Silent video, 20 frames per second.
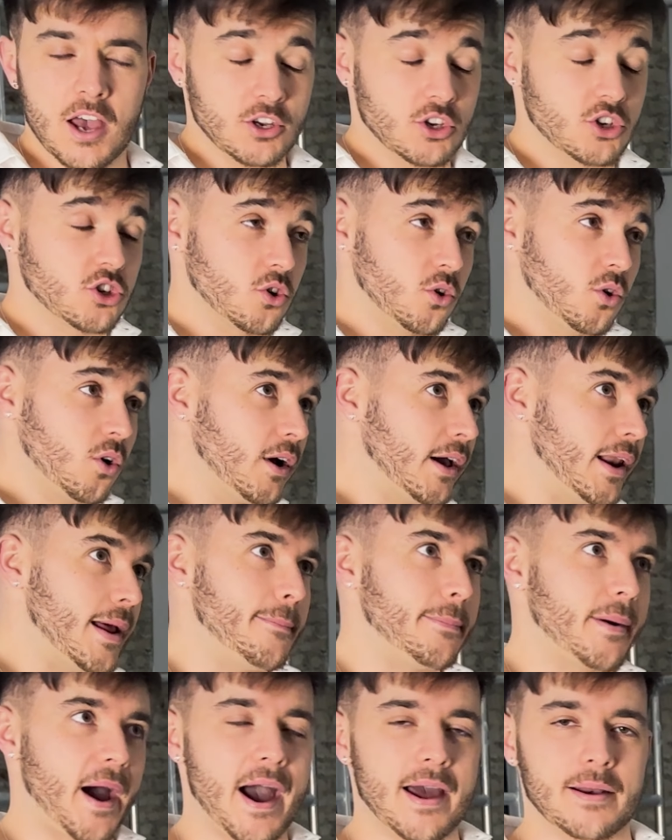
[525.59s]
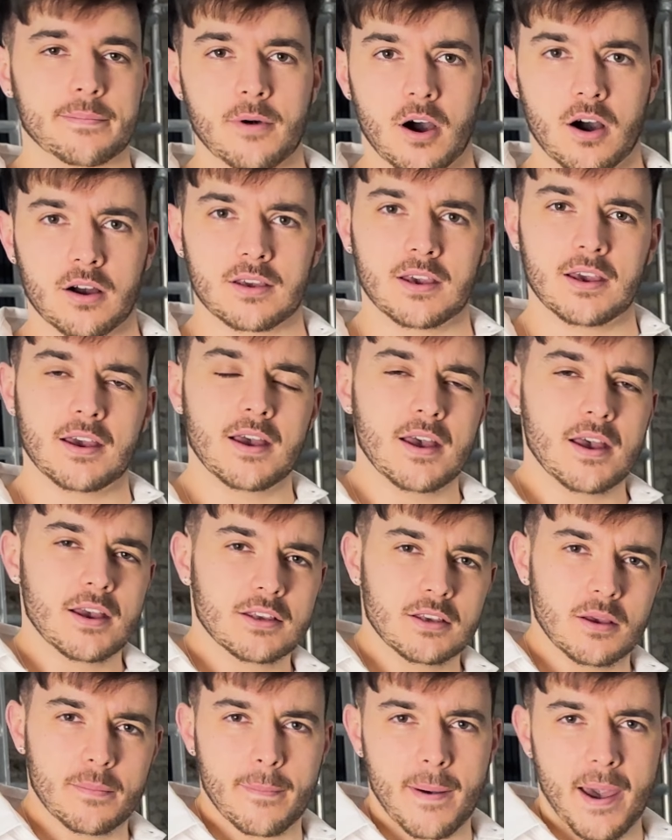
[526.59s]
And sure, in a bad market,
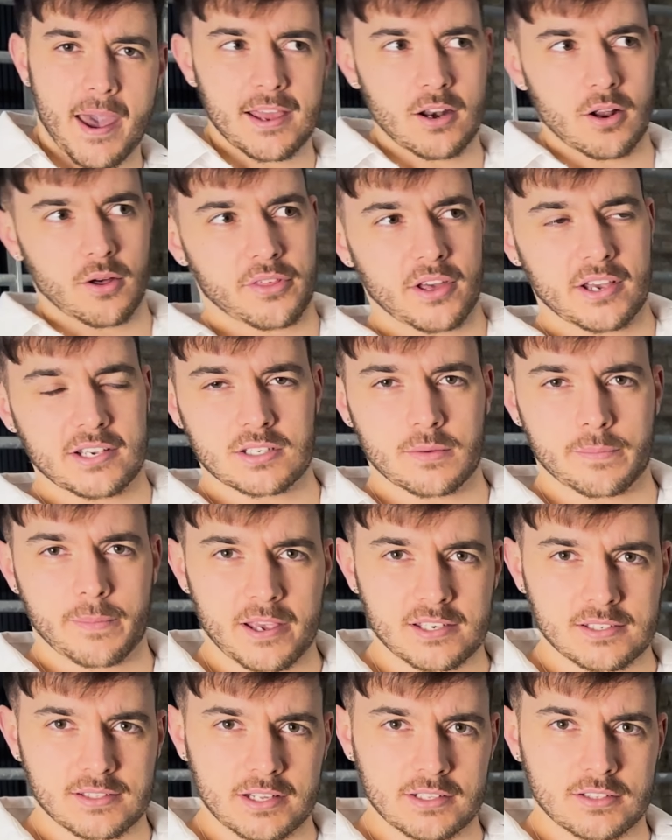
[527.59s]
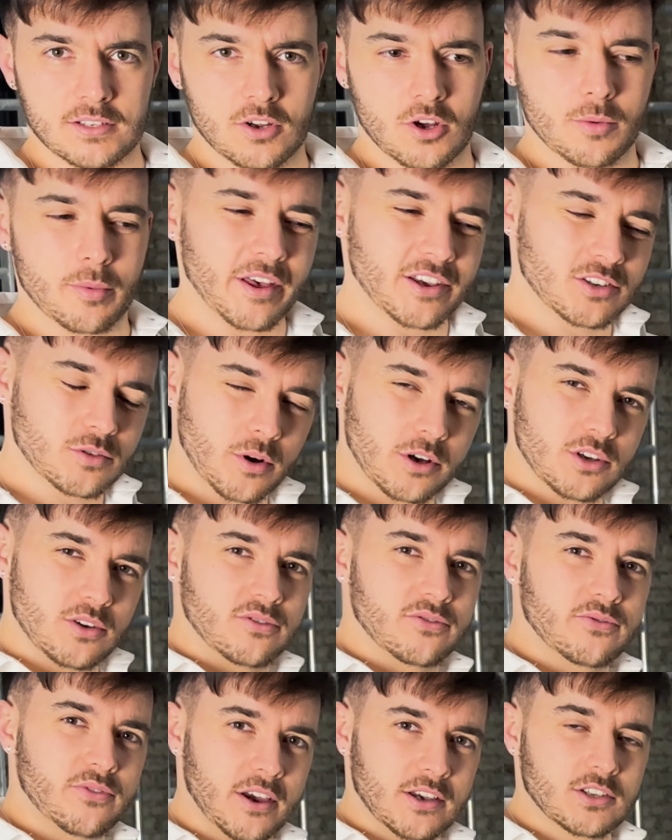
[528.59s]
you may not think it's the best thing to do, but that's why you
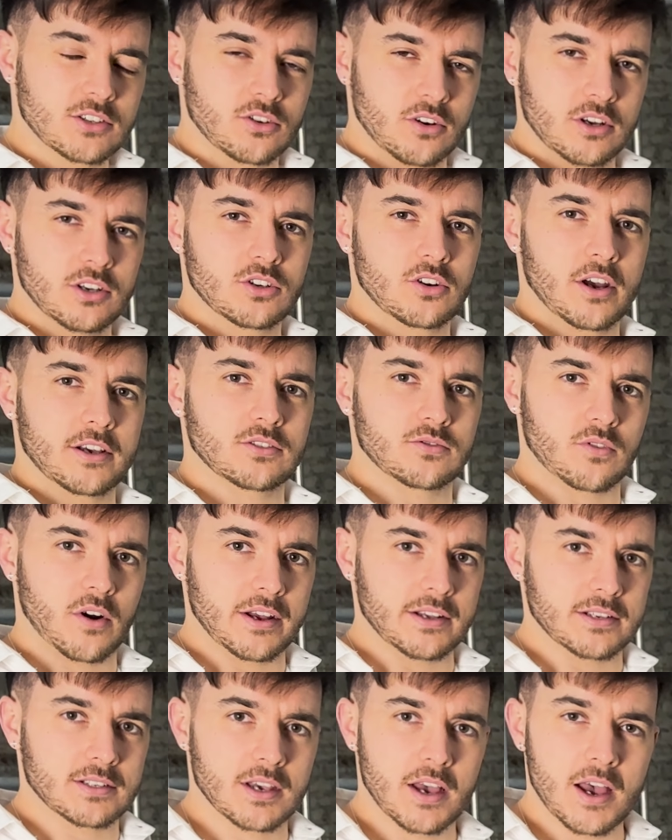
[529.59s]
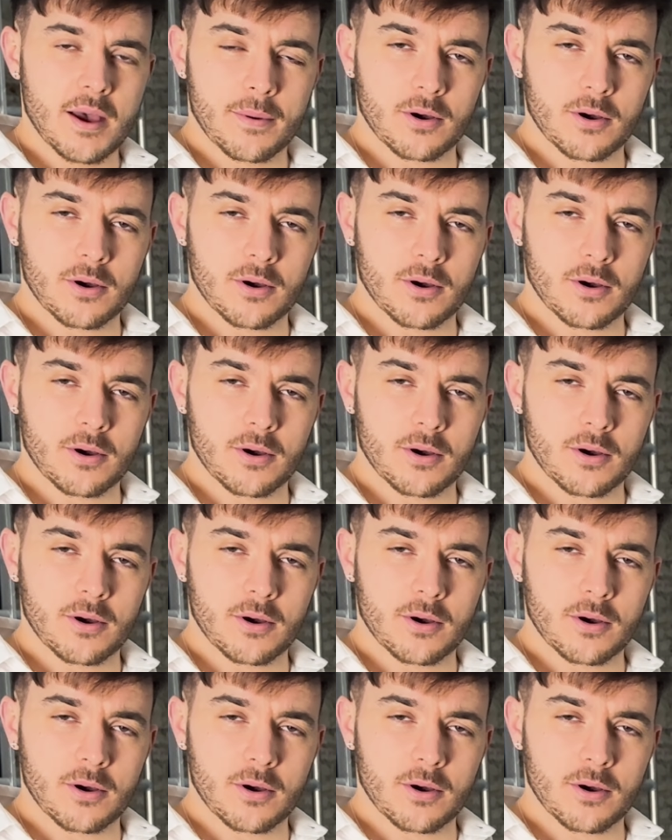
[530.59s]
fixed your interest rates.